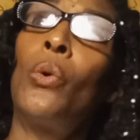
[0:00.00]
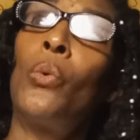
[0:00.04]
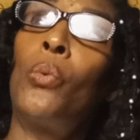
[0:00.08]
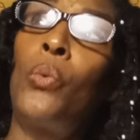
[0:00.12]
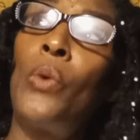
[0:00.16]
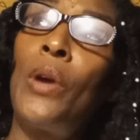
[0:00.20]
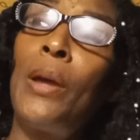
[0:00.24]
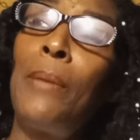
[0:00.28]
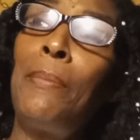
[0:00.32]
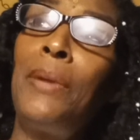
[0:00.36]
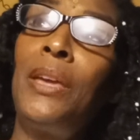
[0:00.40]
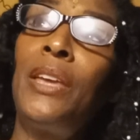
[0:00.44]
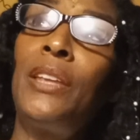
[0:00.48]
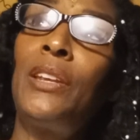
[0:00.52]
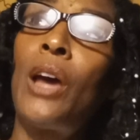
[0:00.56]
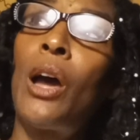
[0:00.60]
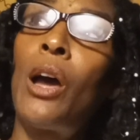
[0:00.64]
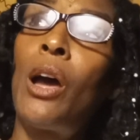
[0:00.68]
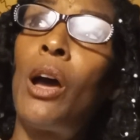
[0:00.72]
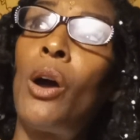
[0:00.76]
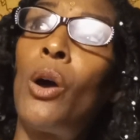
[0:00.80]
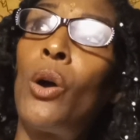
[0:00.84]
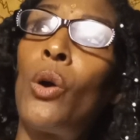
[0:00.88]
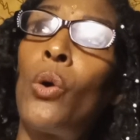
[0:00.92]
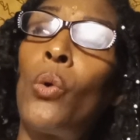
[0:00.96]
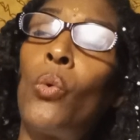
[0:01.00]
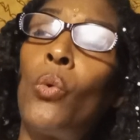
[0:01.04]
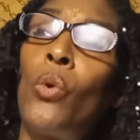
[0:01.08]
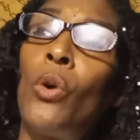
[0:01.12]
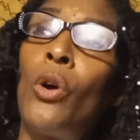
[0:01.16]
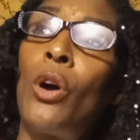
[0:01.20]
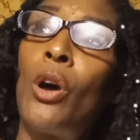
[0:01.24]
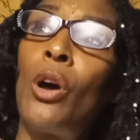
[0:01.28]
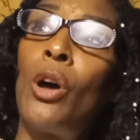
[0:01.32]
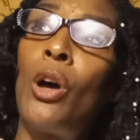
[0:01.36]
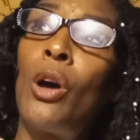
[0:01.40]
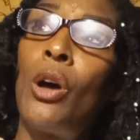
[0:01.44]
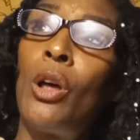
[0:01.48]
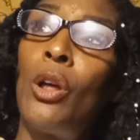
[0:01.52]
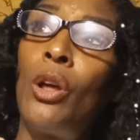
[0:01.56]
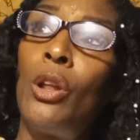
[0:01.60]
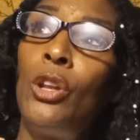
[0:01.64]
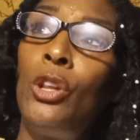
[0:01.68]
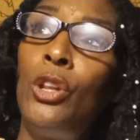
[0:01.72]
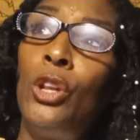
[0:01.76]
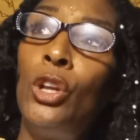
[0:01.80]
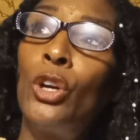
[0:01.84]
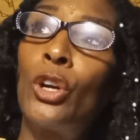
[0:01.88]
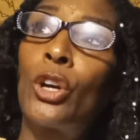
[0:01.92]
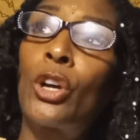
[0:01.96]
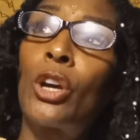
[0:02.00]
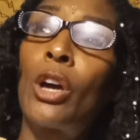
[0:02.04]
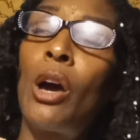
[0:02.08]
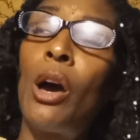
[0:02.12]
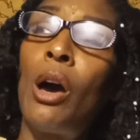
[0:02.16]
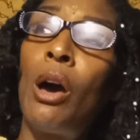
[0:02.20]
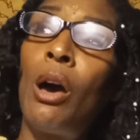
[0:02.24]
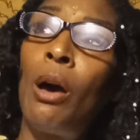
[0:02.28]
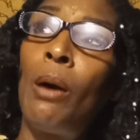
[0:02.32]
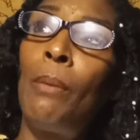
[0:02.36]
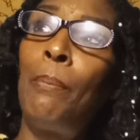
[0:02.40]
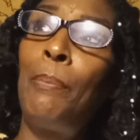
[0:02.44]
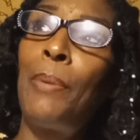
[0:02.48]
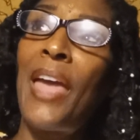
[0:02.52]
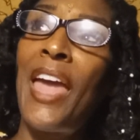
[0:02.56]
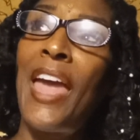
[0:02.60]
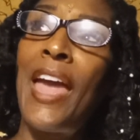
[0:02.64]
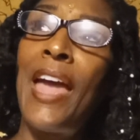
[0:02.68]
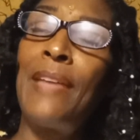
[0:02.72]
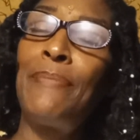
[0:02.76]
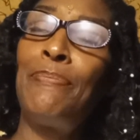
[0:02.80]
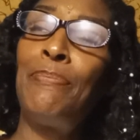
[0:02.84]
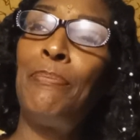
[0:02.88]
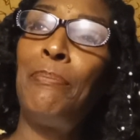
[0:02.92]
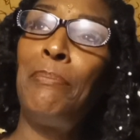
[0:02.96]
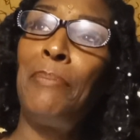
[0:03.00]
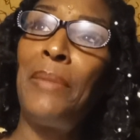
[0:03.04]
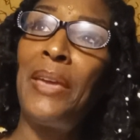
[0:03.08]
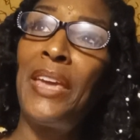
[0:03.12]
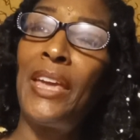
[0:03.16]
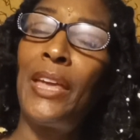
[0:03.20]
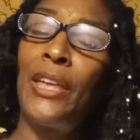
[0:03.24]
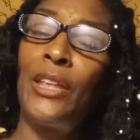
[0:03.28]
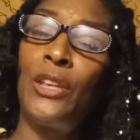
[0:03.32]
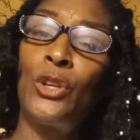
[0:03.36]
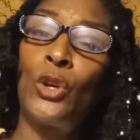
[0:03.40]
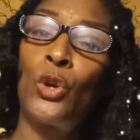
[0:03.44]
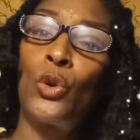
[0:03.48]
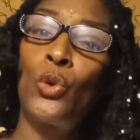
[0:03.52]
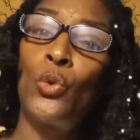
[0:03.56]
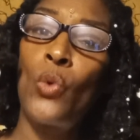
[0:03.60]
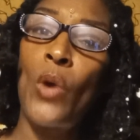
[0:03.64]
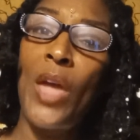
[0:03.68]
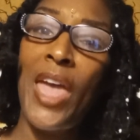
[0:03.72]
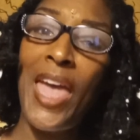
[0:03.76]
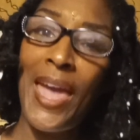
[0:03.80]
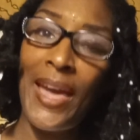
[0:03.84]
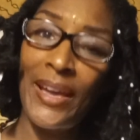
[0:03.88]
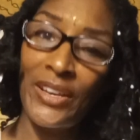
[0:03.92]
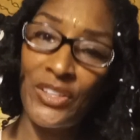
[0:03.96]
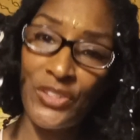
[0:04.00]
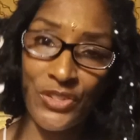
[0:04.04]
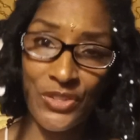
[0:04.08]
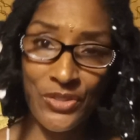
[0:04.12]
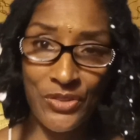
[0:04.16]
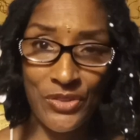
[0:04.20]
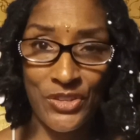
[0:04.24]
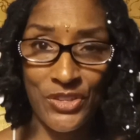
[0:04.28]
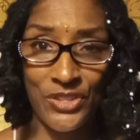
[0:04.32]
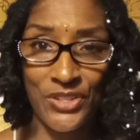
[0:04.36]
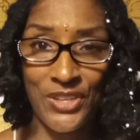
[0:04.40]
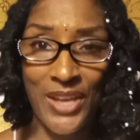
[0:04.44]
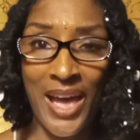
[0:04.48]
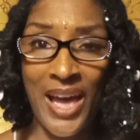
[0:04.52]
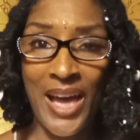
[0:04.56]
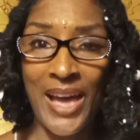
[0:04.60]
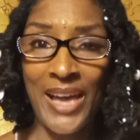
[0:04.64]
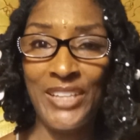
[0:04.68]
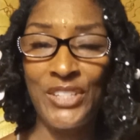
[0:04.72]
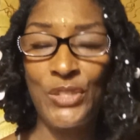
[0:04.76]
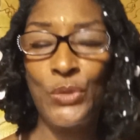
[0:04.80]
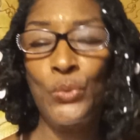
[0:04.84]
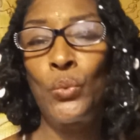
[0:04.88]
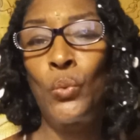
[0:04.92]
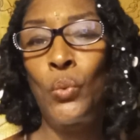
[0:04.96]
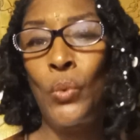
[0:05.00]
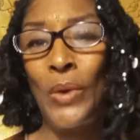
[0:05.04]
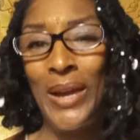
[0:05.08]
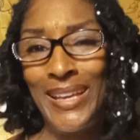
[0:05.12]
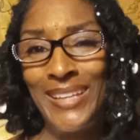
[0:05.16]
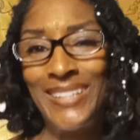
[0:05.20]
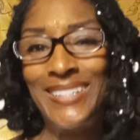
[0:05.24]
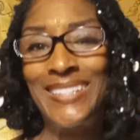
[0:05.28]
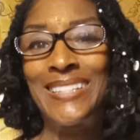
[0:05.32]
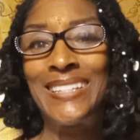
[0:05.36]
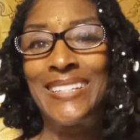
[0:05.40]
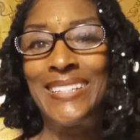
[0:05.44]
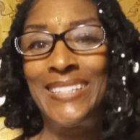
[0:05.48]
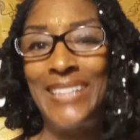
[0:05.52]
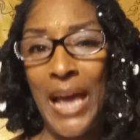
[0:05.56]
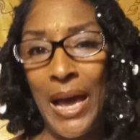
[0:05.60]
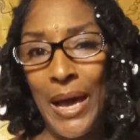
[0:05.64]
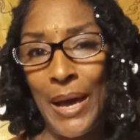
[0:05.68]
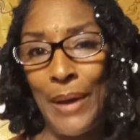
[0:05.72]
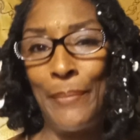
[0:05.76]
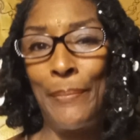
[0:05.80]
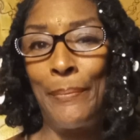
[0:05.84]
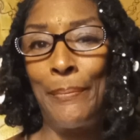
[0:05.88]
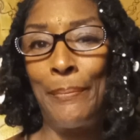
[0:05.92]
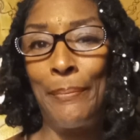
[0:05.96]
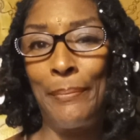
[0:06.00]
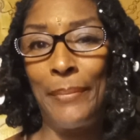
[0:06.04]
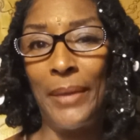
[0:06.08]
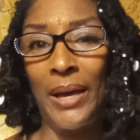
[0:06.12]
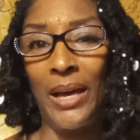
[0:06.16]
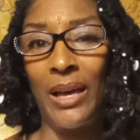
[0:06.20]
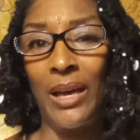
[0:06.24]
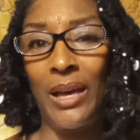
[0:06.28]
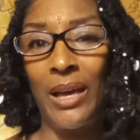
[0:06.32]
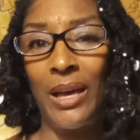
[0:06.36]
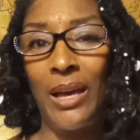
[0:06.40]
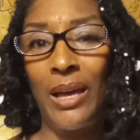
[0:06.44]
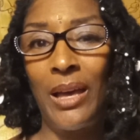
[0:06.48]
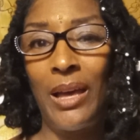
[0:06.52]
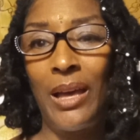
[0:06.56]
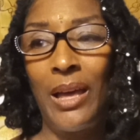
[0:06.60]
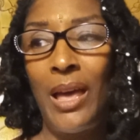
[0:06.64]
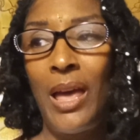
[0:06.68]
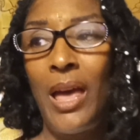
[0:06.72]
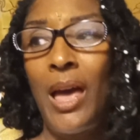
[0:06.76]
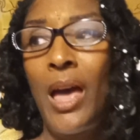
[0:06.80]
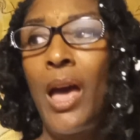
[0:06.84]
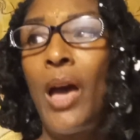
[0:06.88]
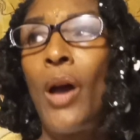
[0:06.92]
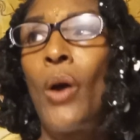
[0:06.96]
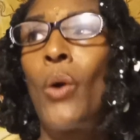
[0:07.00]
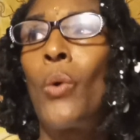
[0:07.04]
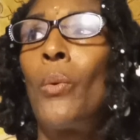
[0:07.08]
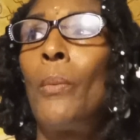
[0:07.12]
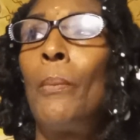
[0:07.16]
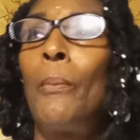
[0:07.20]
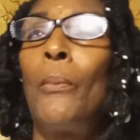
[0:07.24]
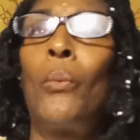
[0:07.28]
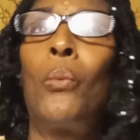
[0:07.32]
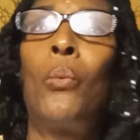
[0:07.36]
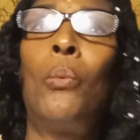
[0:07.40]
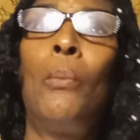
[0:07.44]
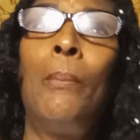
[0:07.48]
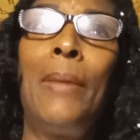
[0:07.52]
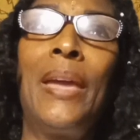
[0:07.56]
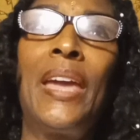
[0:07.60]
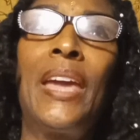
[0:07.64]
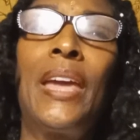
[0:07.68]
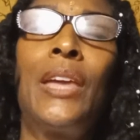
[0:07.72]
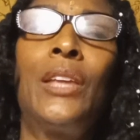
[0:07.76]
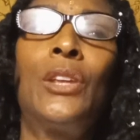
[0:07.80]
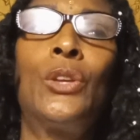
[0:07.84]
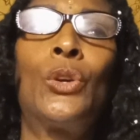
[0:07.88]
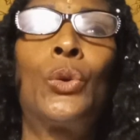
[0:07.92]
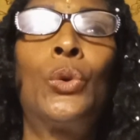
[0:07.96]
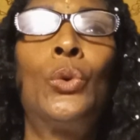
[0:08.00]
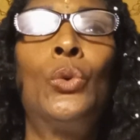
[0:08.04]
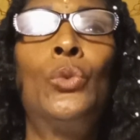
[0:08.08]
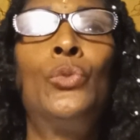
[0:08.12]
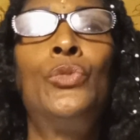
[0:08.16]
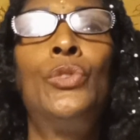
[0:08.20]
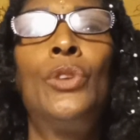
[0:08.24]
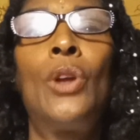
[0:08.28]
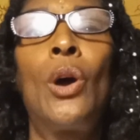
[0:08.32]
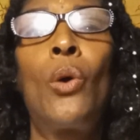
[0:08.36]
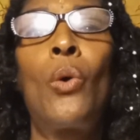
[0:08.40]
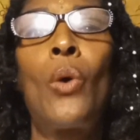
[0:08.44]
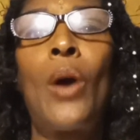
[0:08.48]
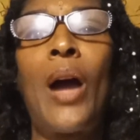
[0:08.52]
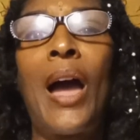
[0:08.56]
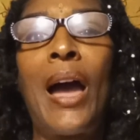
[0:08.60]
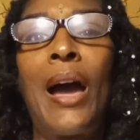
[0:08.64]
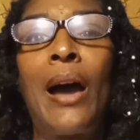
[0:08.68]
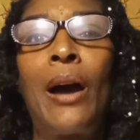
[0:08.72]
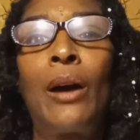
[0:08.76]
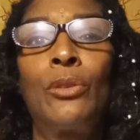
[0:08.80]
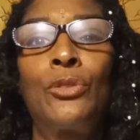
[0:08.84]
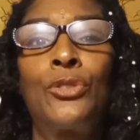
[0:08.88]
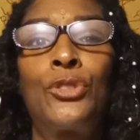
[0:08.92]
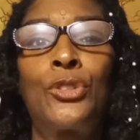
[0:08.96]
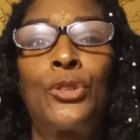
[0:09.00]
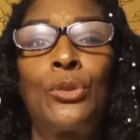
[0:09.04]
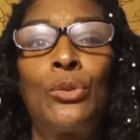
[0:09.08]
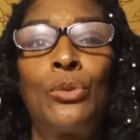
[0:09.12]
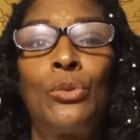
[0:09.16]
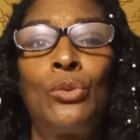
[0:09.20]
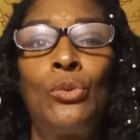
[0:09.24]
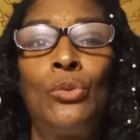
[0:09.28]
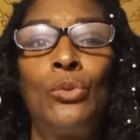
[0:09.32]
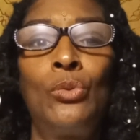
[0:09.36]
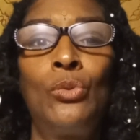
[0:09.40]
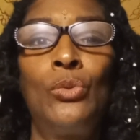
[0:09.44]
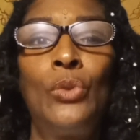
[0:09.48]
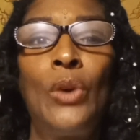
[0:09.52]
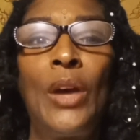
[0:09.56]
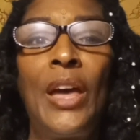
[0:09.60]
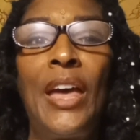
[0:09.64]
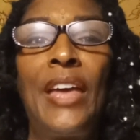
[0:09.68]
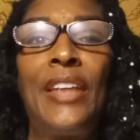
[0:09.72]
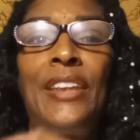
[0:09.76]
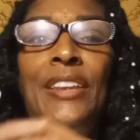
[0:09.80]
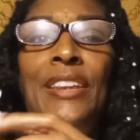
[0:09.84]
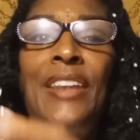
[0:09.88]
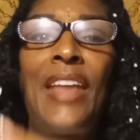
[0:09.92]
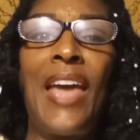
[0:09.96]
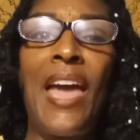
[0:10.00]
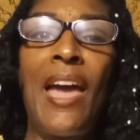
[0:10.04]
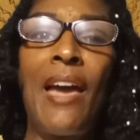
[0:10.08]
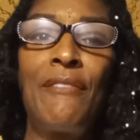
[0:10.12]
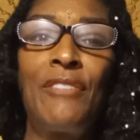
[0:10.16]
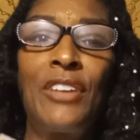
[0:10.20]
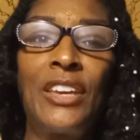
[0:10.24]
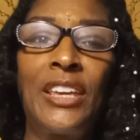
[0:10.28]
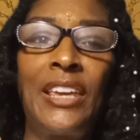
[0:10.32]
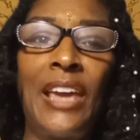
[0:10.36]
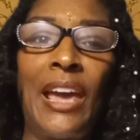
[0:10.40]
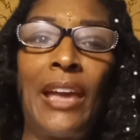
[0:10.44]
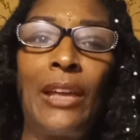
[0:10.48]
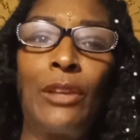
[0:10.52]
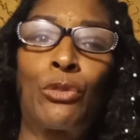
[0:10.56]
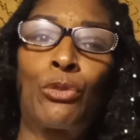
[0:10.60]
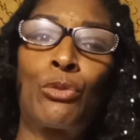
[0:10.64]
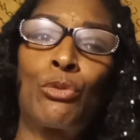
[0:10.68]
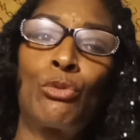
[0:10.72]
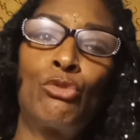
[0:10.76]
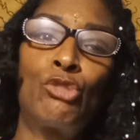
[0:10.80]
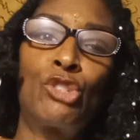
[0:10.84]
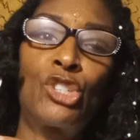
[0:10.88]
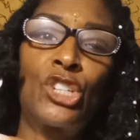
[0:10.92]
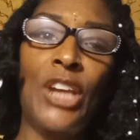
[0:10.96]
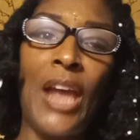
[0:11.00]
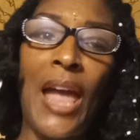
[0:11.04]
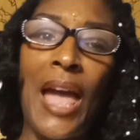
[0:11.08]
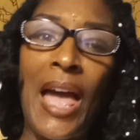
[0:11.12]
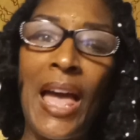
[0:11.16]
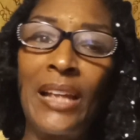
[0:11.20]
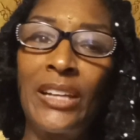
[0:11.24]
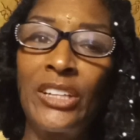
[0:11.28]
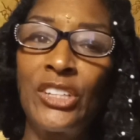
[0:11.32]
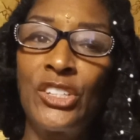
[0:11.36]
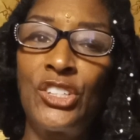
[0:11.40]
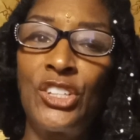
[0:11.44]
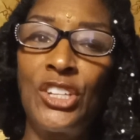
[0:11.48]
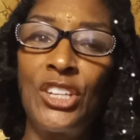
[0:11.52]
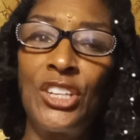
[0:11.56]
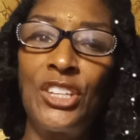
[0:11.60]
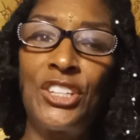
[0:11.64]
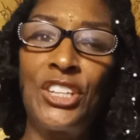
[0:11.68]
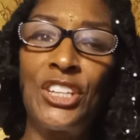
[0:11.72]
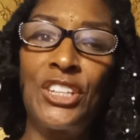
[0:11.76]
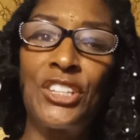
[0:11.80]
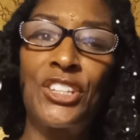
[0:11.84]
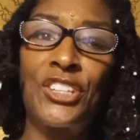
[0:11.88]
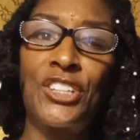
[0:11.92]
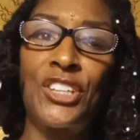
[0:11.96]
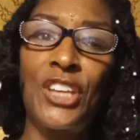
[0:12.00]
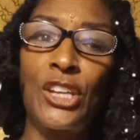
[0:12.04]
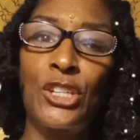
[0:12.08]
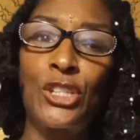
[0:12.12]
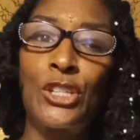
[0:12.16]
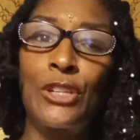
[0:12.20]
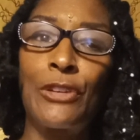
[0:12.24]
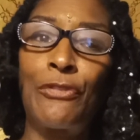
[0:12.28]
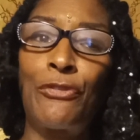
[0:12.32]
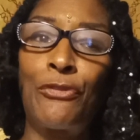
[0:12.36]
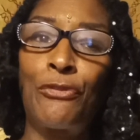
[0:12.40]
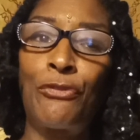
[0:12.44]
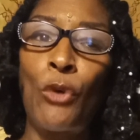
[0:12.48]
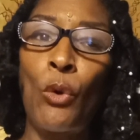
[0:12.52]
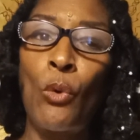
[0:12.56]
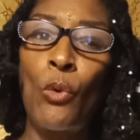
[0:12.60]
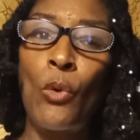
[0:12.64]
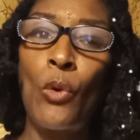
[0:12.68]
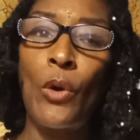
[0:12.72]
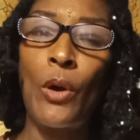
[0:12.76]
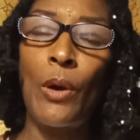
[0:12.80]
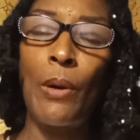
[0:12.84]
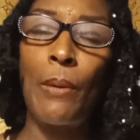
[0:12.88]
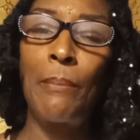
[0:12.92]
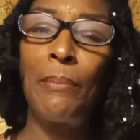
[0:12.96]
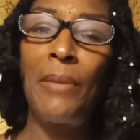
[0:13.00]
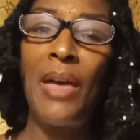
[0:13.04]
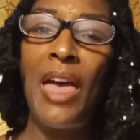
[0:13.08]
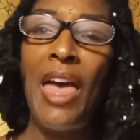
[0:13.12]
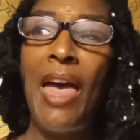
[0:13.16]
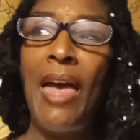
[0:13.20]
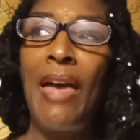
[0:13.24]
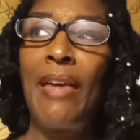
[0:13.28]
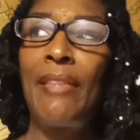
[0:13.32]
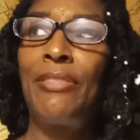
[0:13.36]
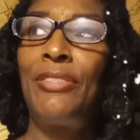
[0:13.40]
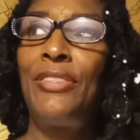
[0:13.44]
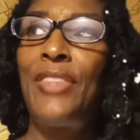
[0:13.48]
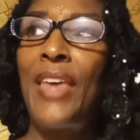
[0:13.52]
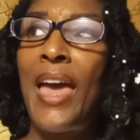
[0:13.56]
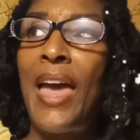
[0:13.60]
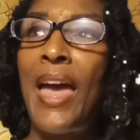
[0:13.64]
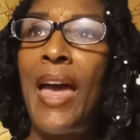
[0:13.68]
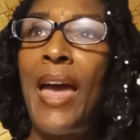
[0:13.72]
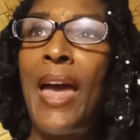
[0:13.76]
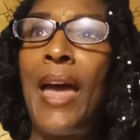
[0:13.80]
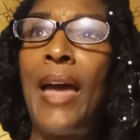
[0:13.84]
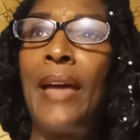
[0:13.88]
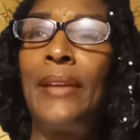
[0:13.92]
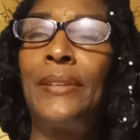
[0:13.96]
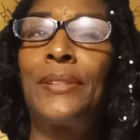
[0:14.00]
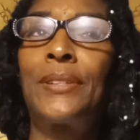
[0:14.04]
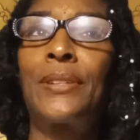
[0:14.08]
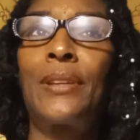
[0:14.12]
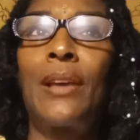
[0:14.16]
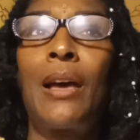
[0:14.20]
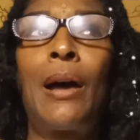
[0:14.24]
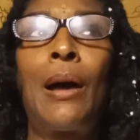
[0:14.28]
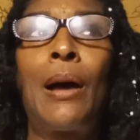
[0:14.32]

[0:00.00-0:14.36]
Women look up at men who exercise wisdom. Men who know how to navigate through challenges in such a form that